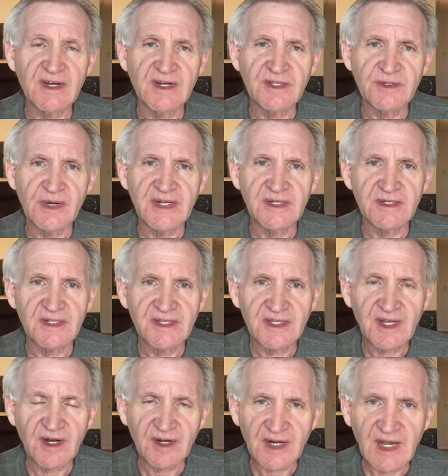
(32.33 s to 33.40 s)
Andre
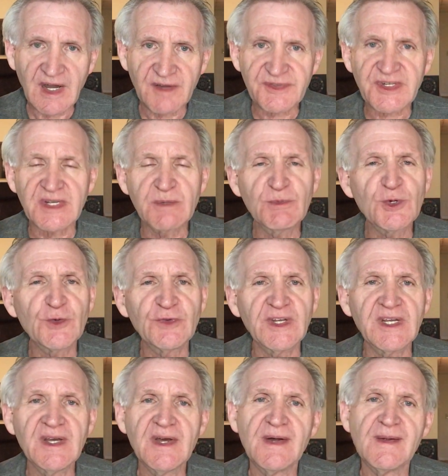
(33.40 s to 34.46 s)
Tarkovsky movie,